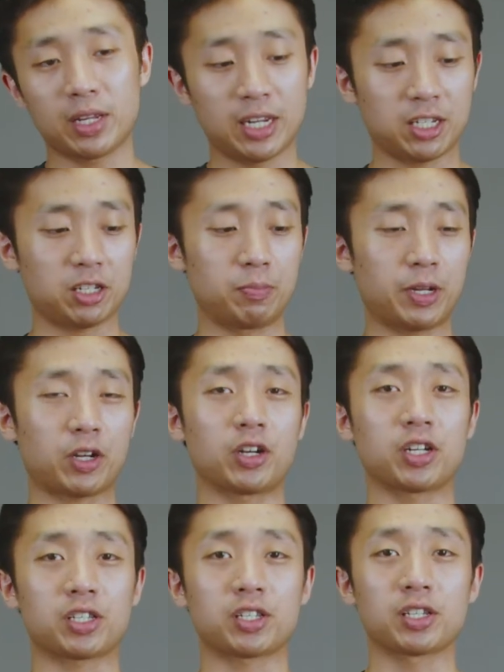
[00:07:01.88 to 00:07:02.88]
is
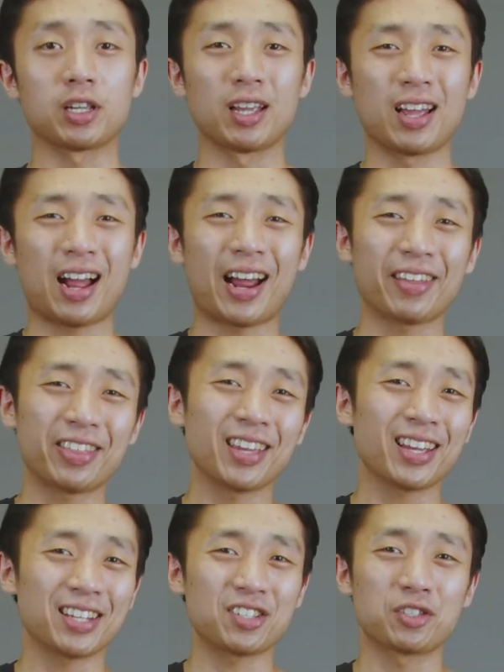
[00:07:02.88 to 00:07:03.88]
because I
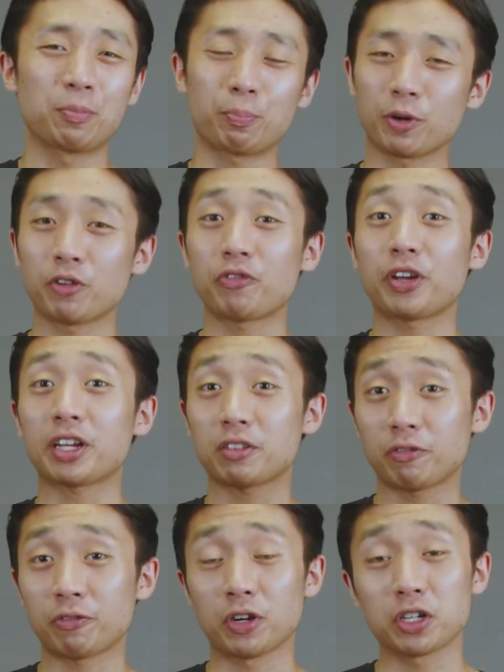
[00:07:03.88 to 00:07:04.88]
think it's the
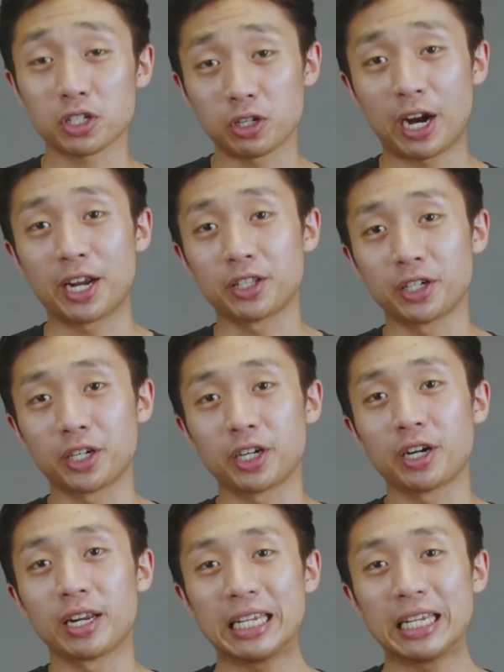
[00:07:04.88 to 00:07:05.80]
perfect first grinder,